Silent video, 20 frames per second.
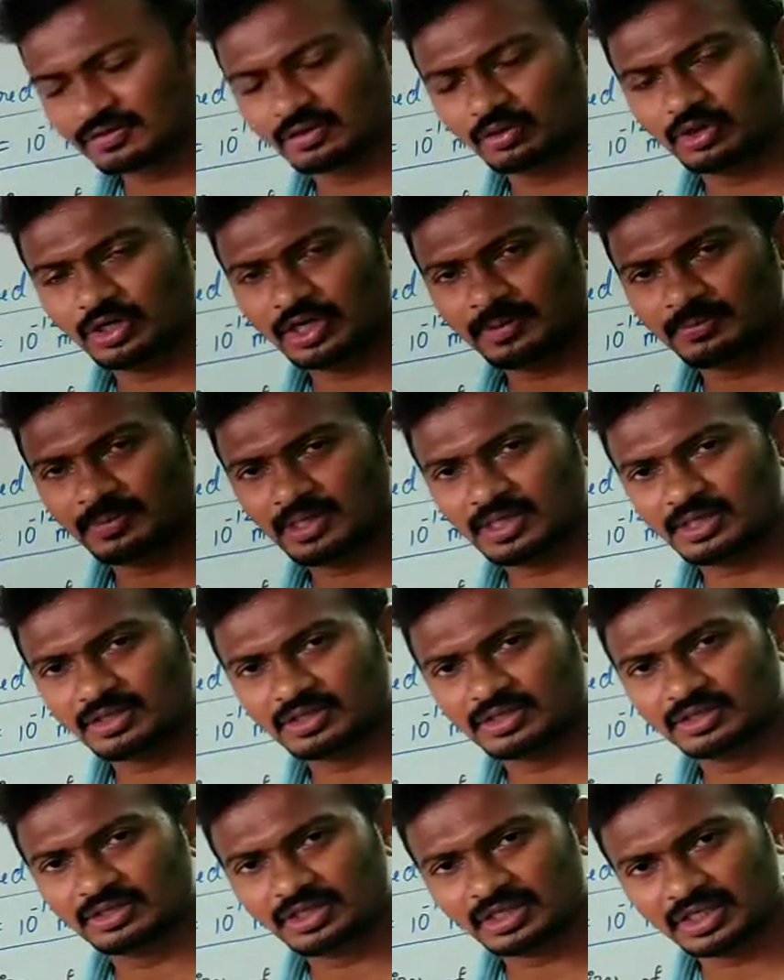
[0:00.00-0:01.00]
sodium
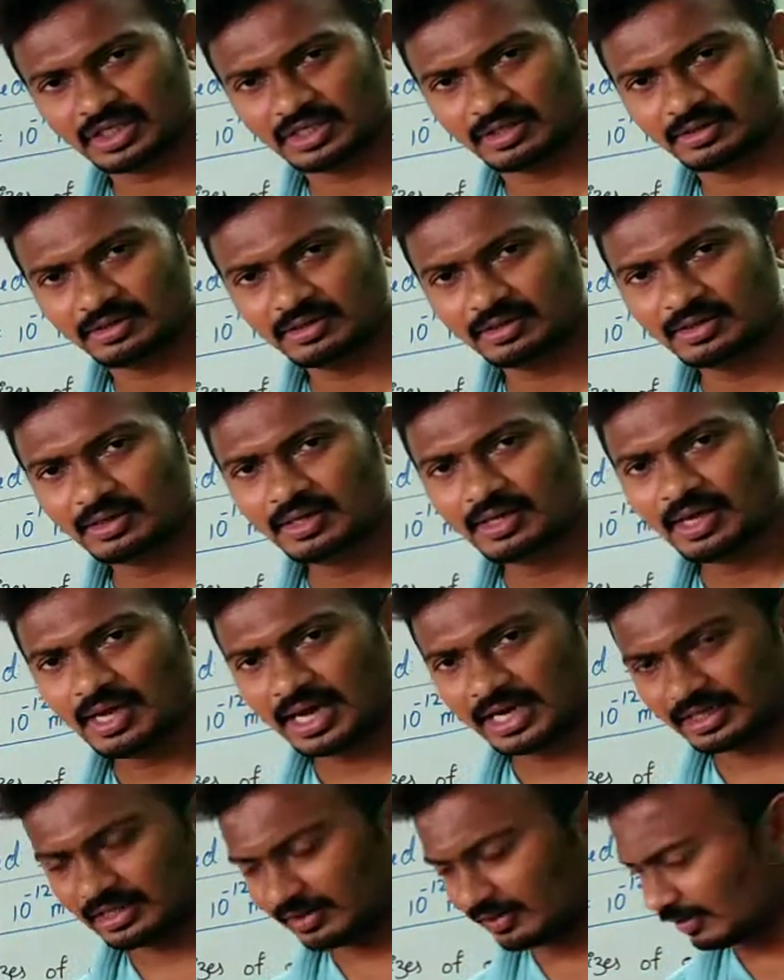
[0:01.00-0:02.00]
is 3,
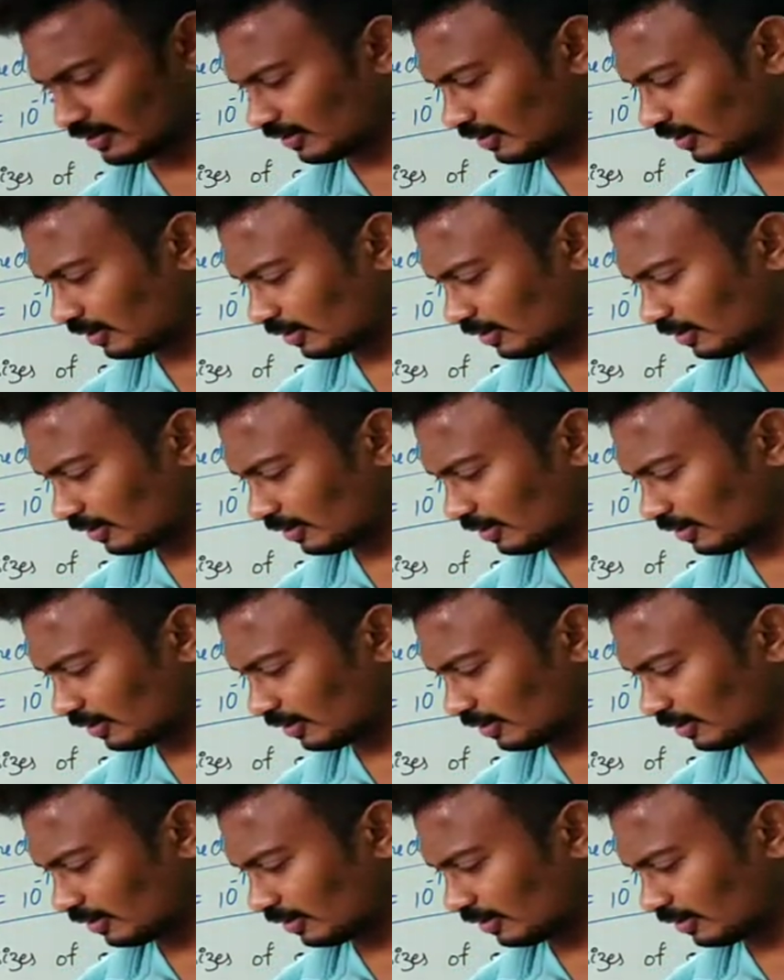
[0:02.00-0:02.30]
and the